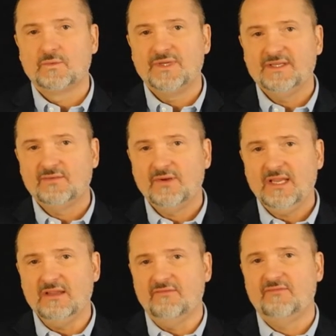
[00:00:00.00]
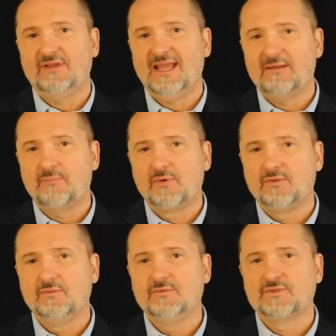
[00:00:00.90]
retrieve can
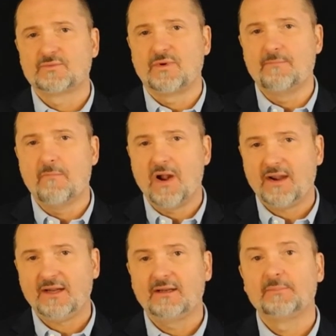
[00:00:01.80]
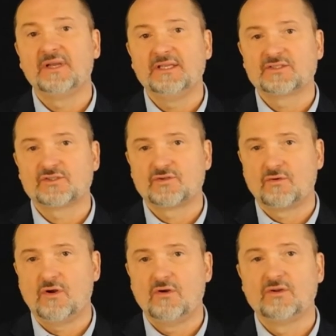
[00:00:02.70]
produce remarkably
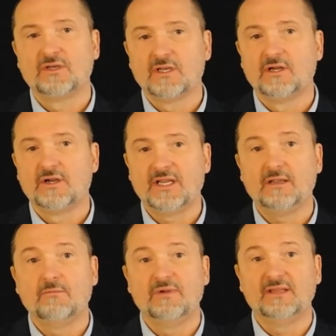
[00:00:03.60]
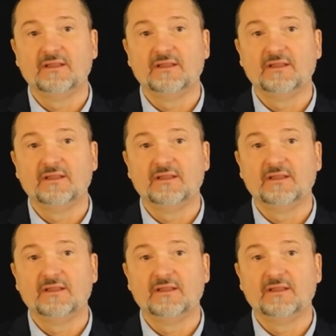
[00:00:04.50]
strong learning with